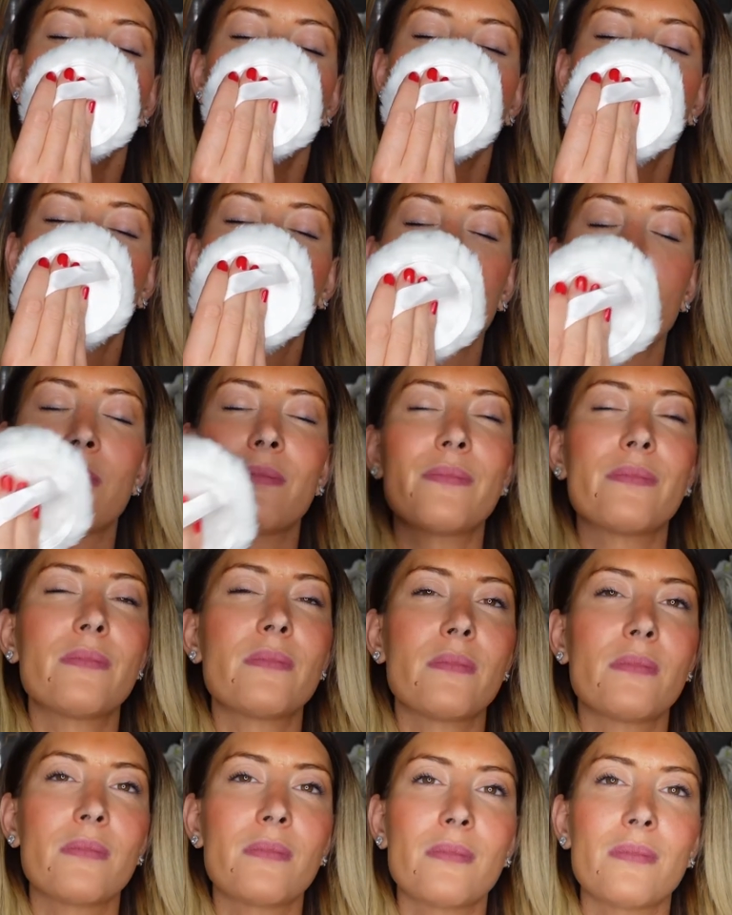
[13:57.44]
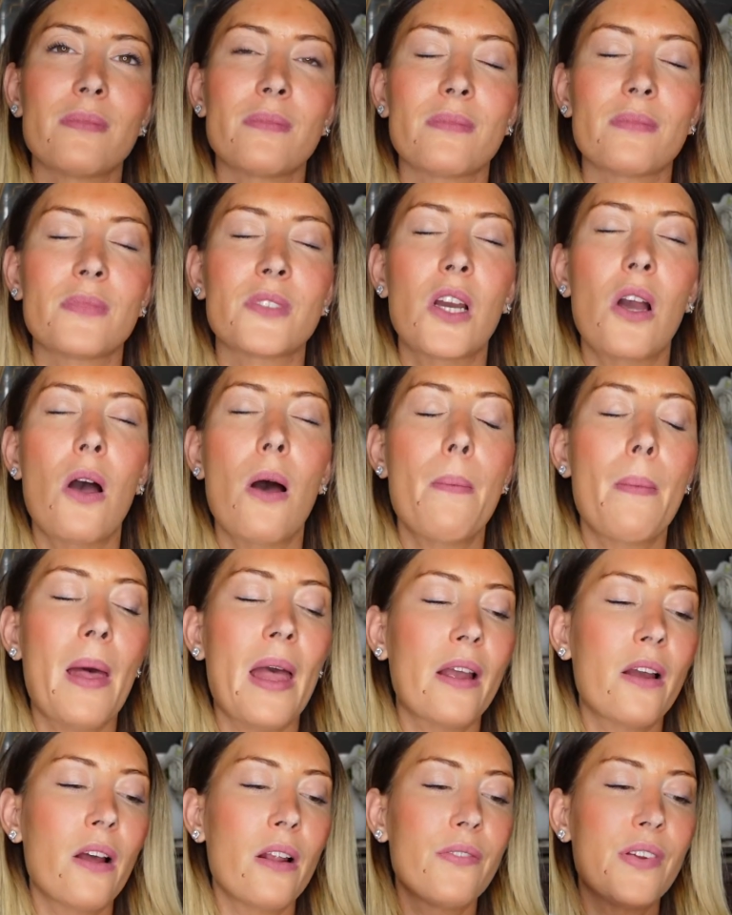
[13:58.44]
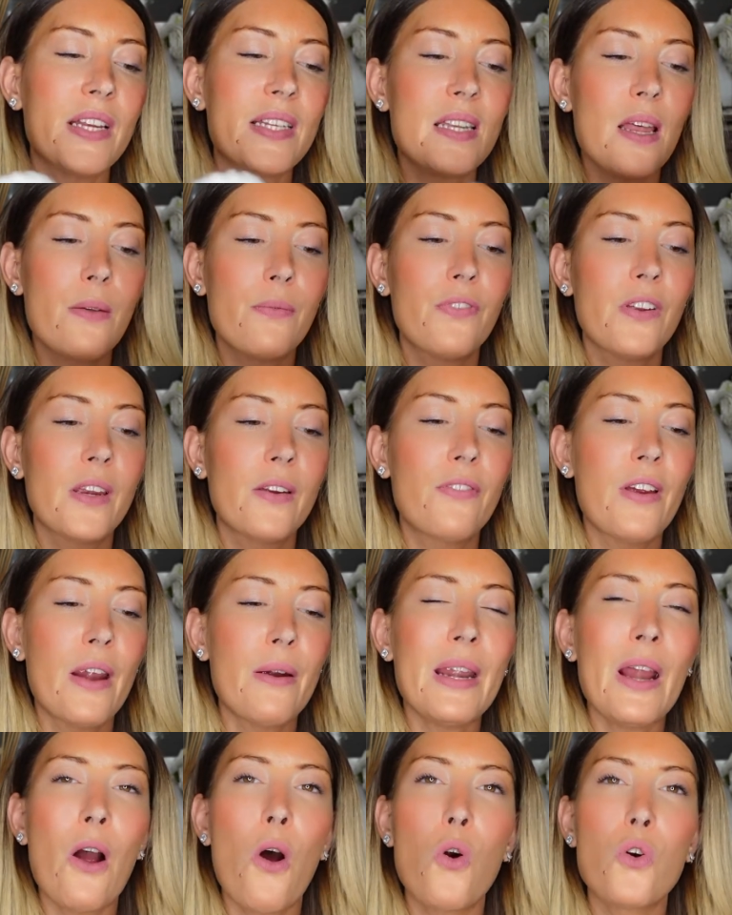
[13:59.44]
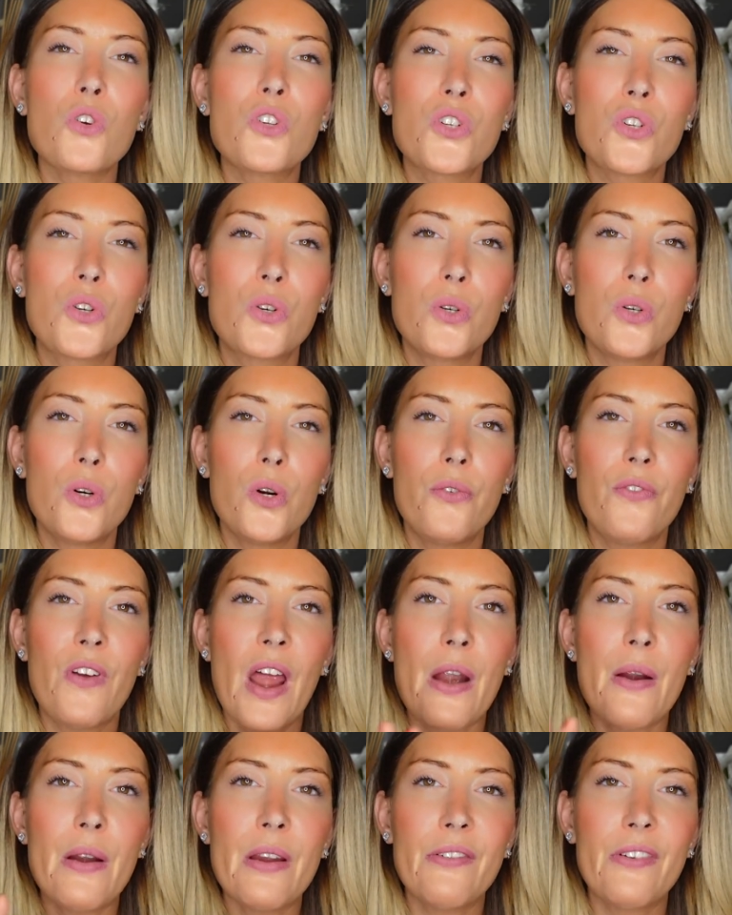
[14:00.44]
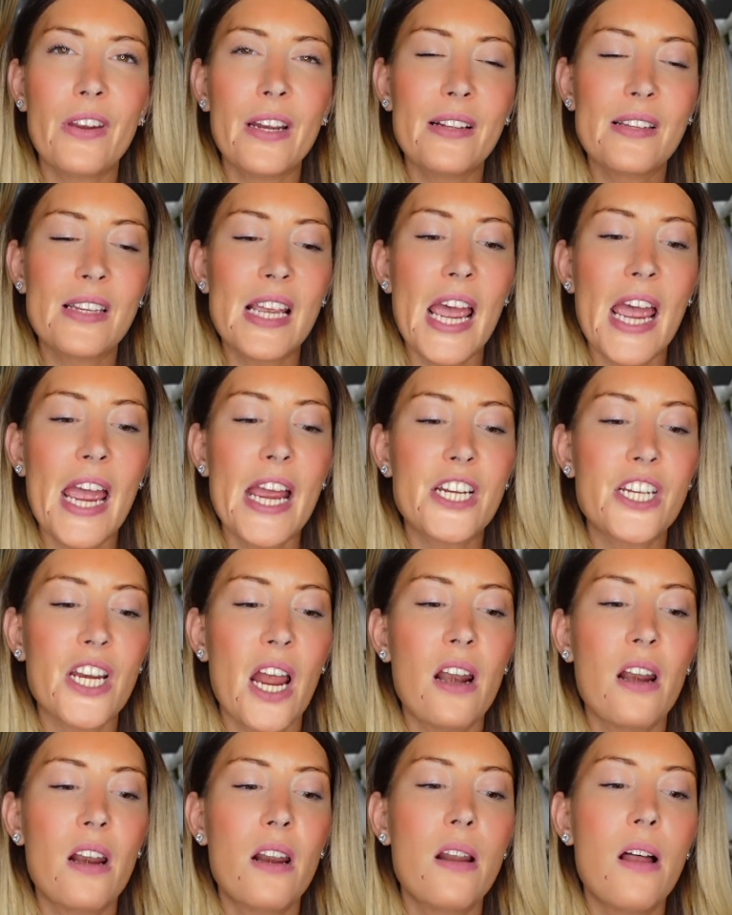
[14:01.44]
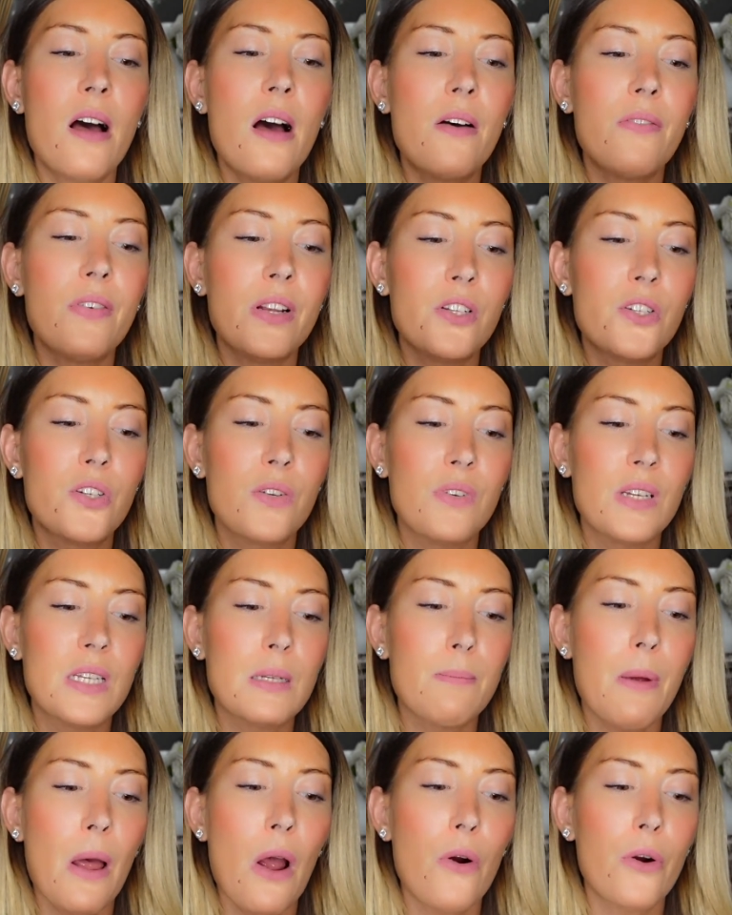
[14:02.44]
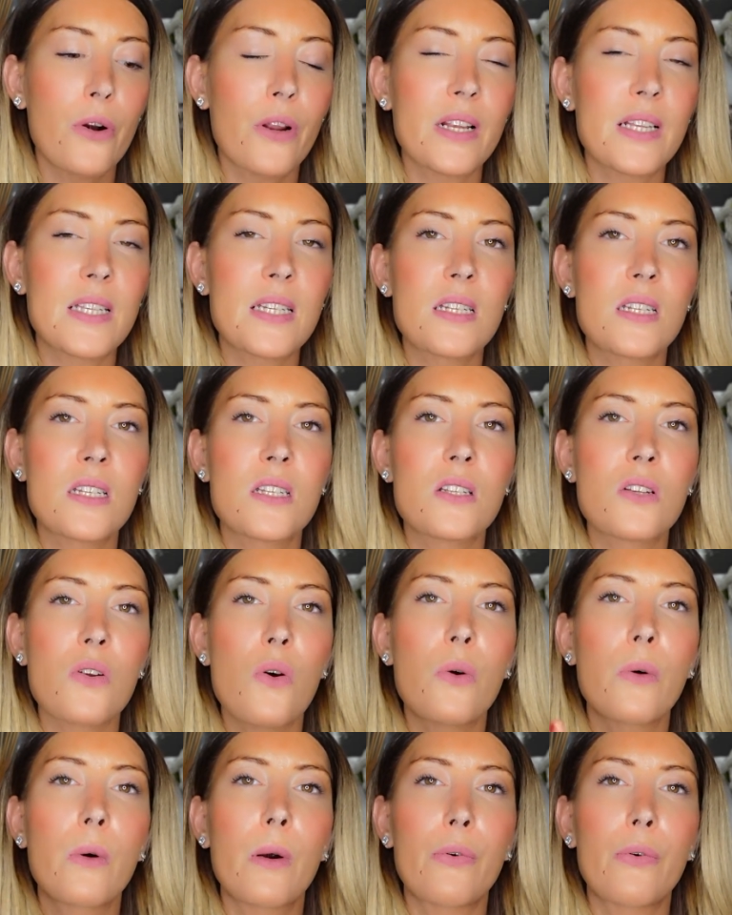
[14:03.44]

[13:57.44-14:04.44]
Oh my god, there's something very old school, very vintage. I love into this powder. It's so